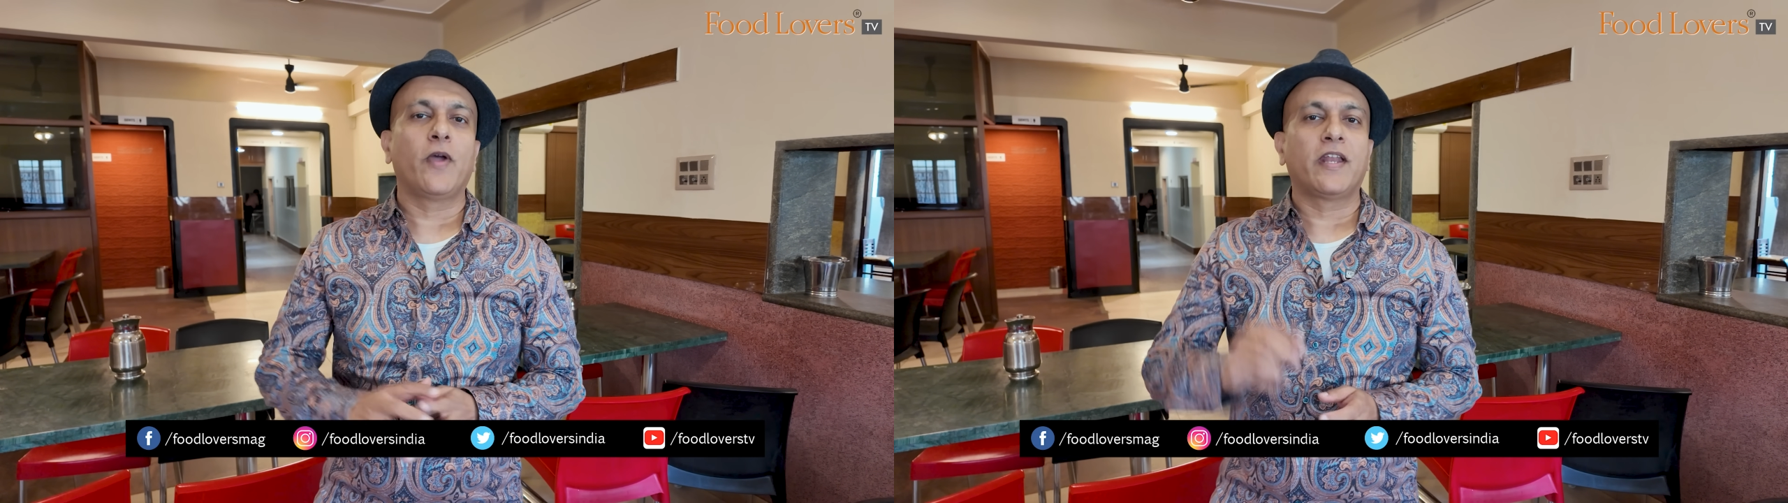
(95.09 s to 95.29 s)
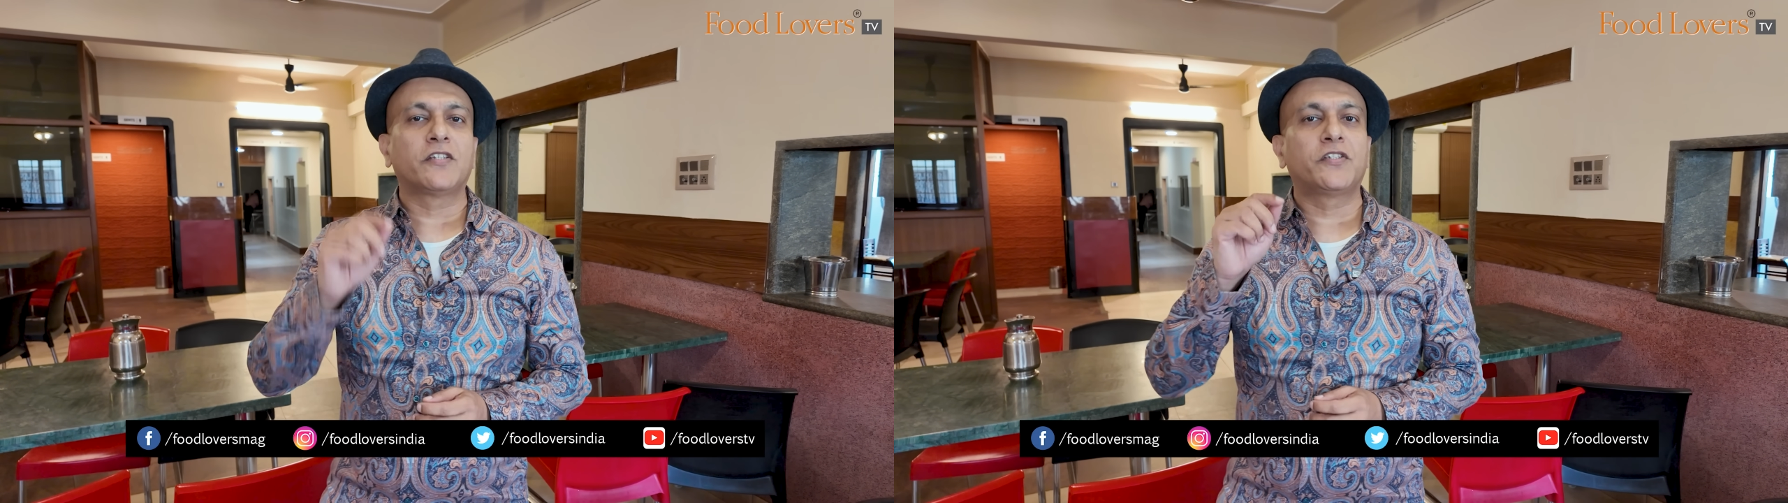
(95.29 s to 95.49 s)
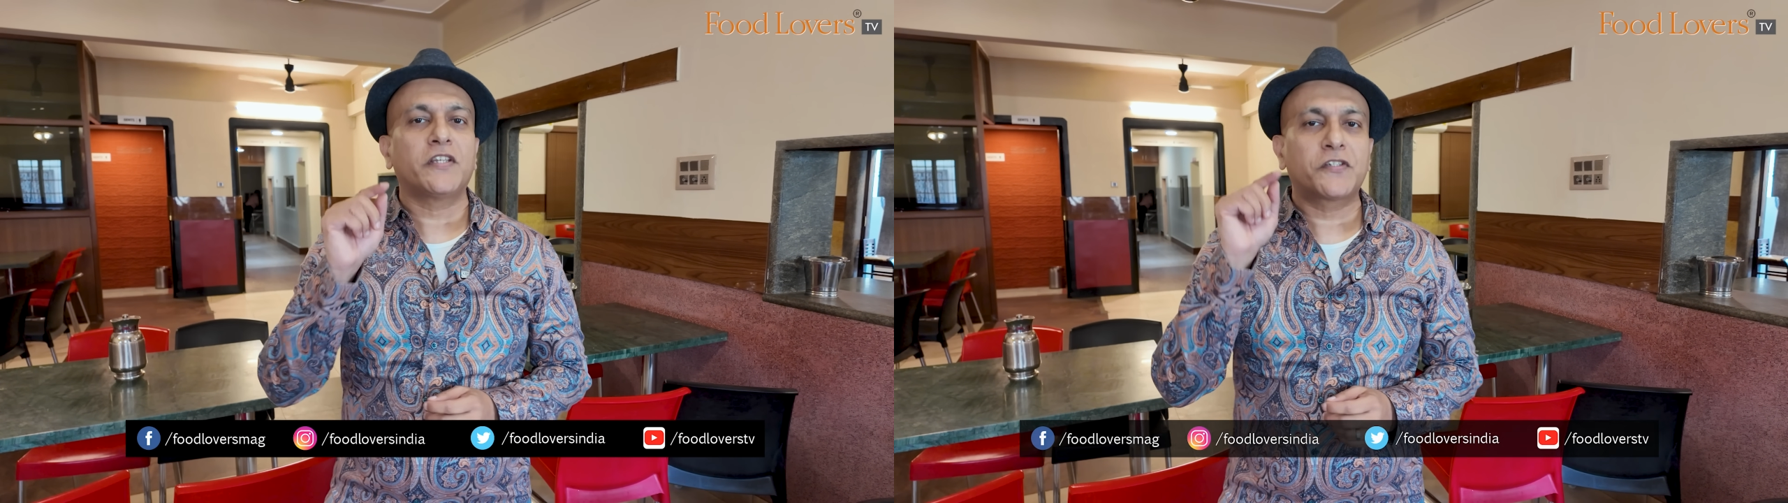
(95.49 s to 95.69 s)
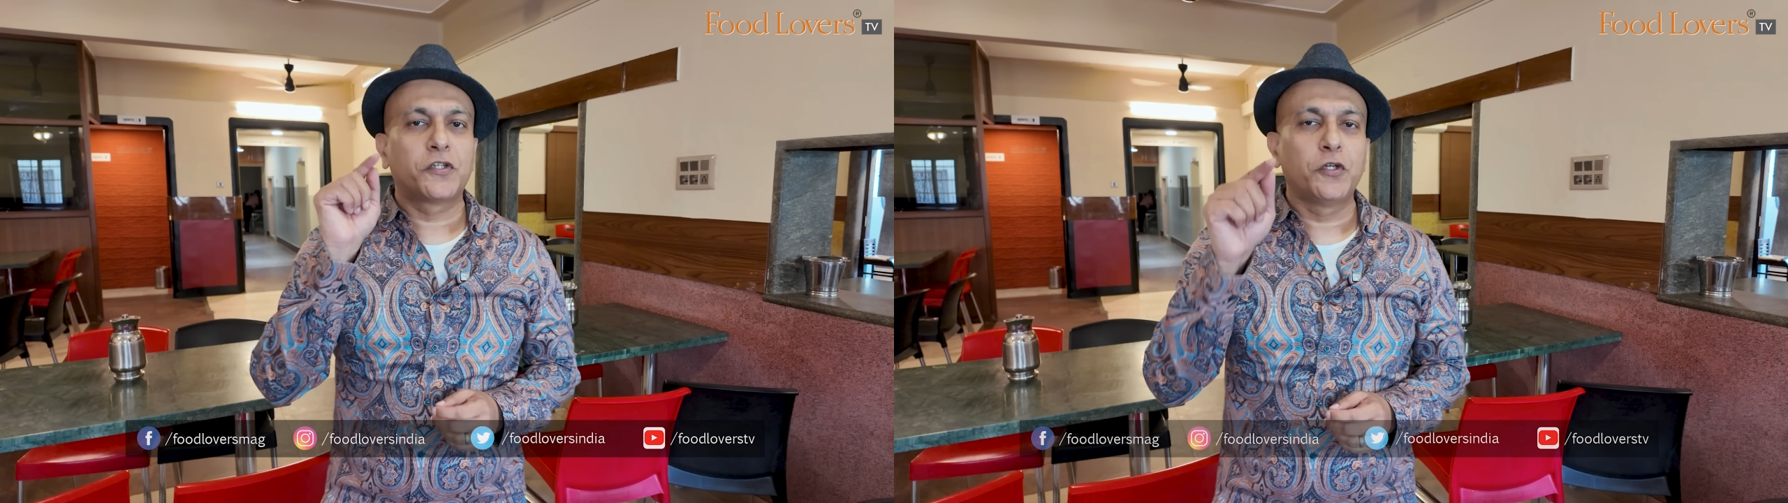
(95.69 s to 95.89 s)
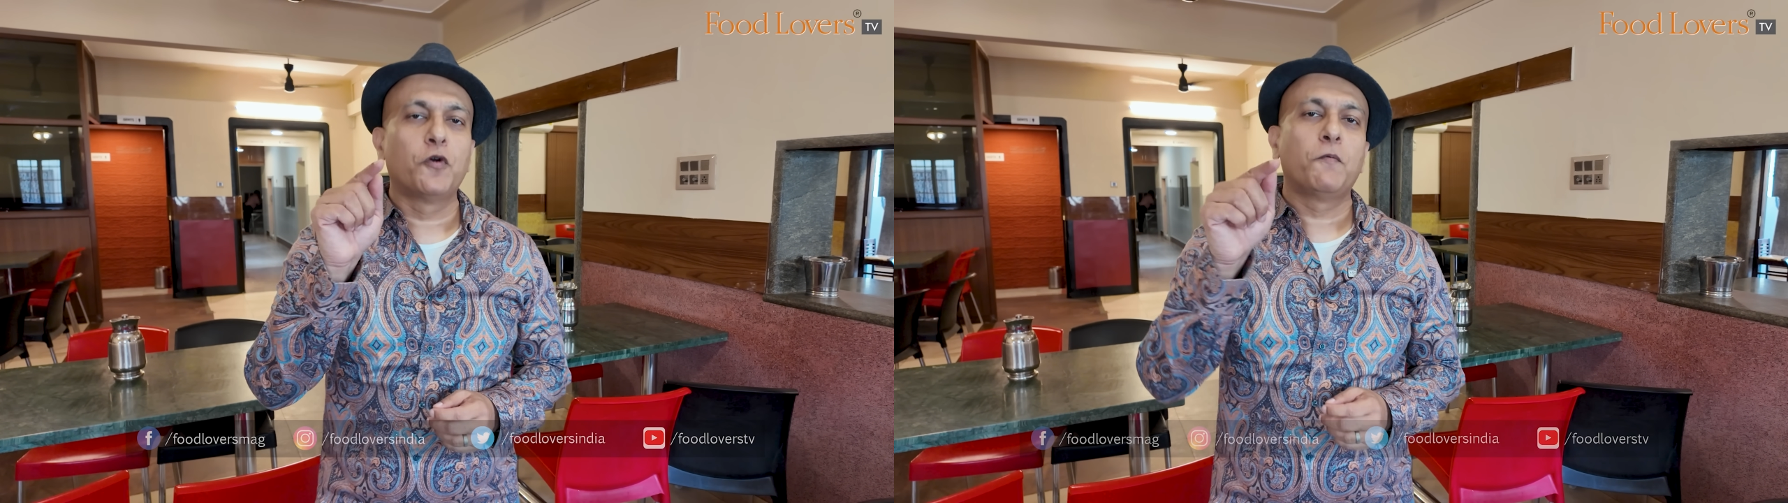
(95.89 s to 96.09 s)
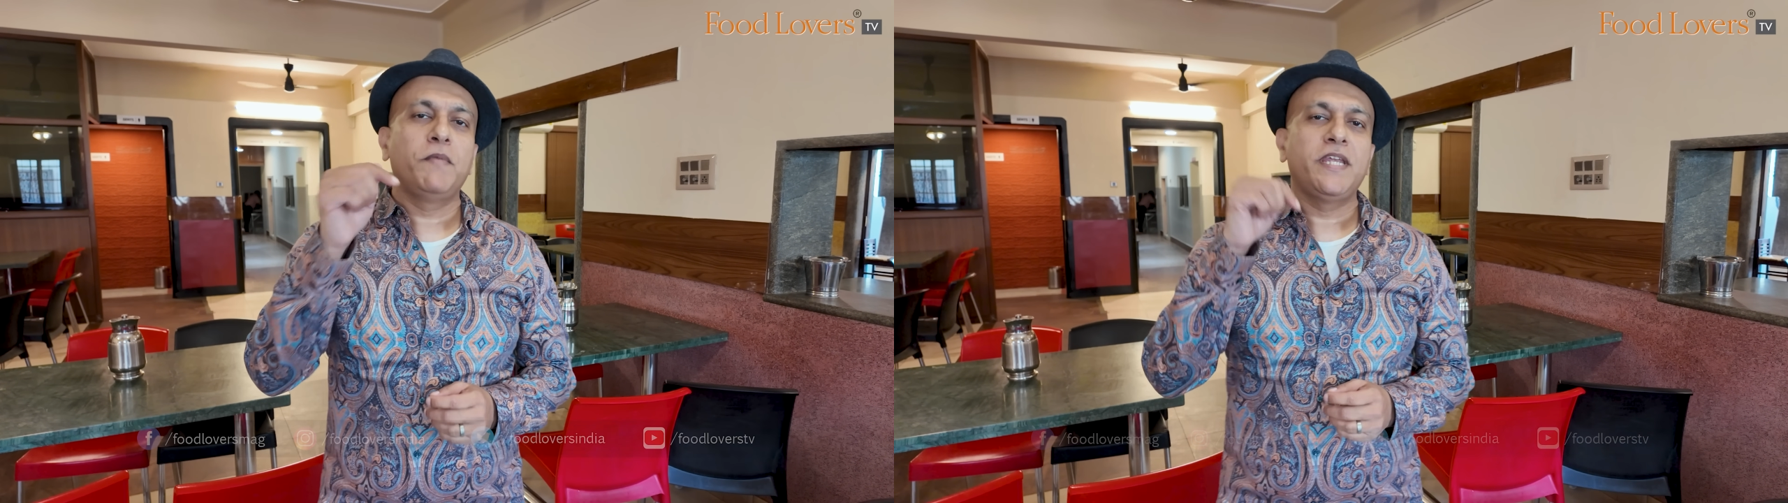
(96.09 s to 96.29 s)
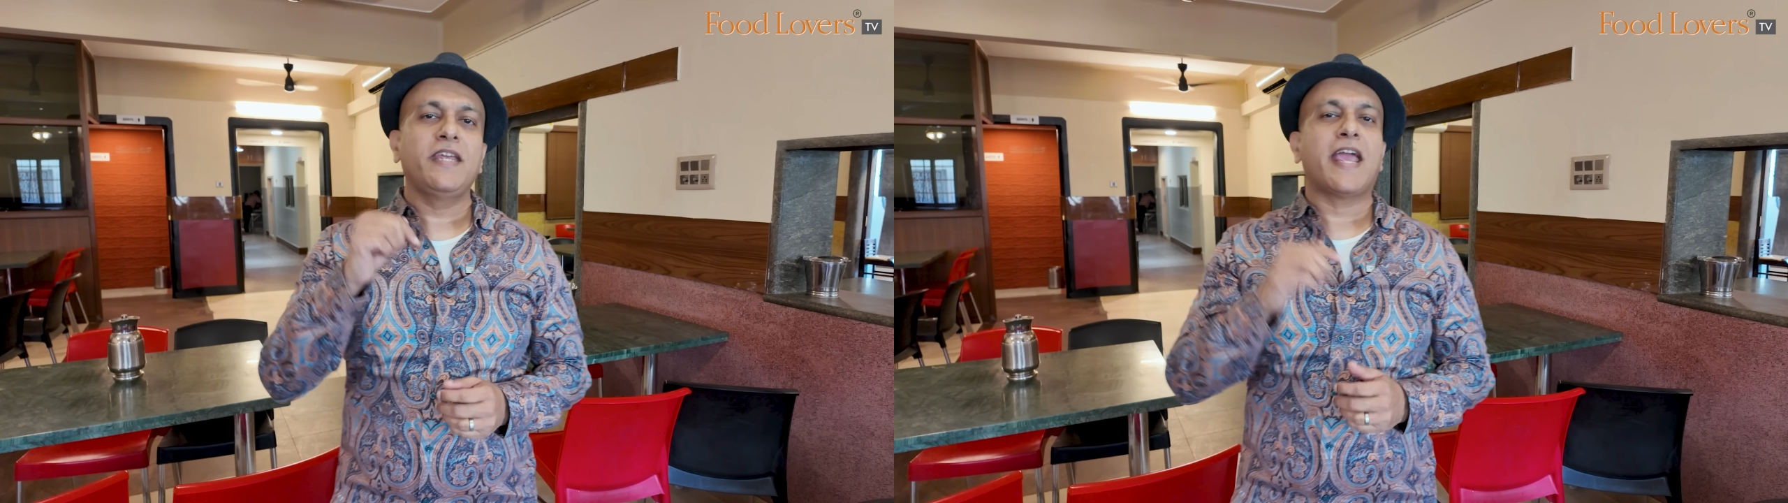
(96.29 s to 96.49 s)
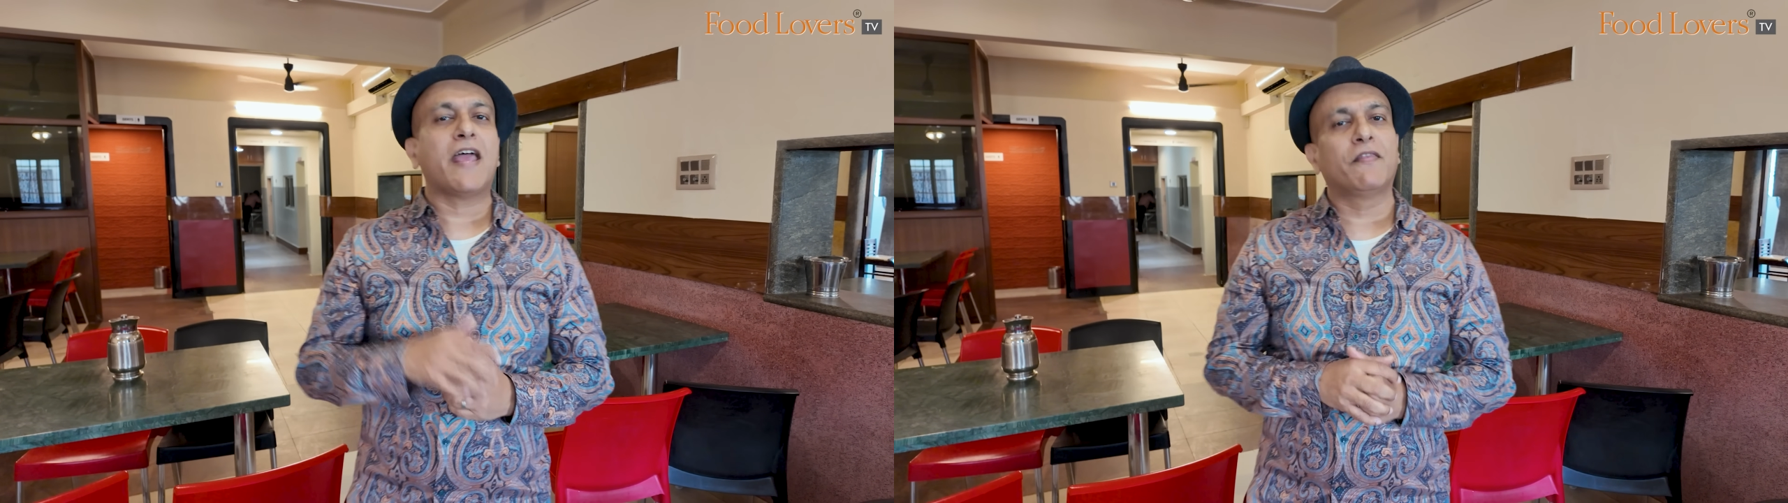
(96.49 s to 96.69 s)
where it's just you,
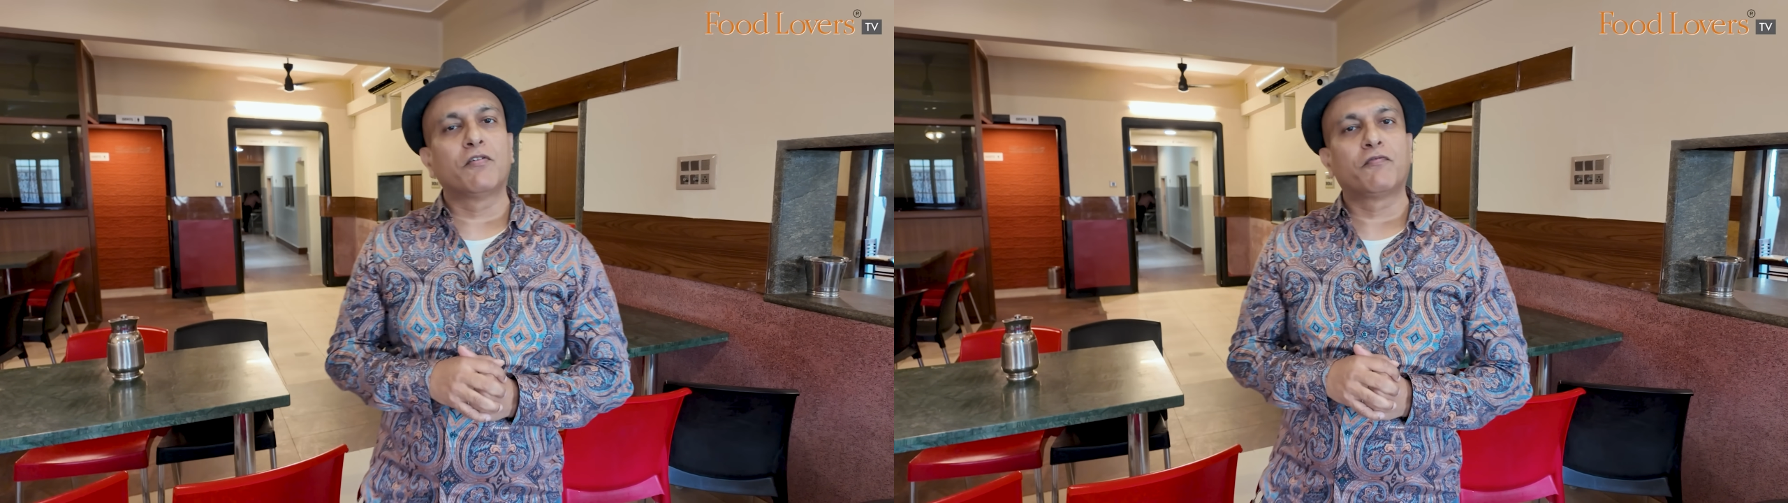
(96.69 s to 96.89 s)
me and the